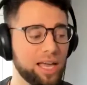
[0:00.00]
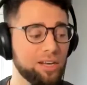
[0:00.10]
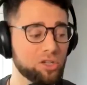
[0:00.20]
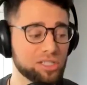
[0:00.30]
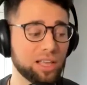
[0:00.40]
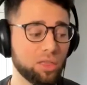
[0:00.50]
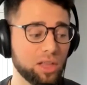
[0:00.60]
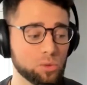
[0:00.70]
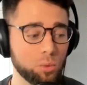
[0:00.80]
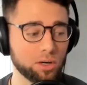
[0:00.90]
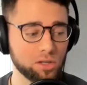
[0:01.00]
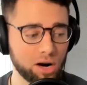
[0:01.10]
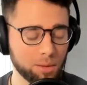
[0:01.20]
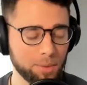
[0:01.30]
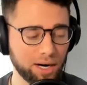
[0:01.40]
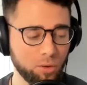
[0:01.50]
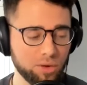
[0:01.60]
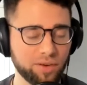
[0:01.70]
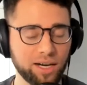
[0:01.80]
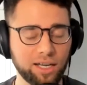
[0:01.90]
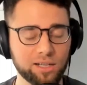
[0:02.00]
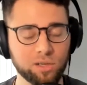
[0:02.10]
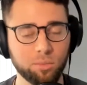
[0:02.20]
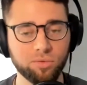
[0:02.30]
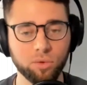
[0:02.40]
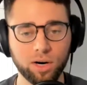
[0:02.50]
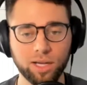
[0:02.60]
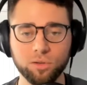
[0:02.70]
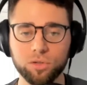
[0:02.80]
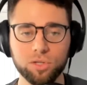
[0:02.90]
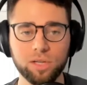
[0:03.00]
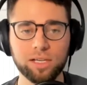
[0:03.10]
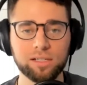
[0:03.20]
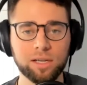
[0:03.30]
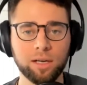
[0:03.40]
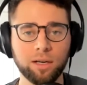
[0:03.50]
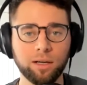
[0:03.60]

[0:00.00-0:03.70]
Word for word: interesting things we wanna talk about. I know we've had guests on before, and I told you this,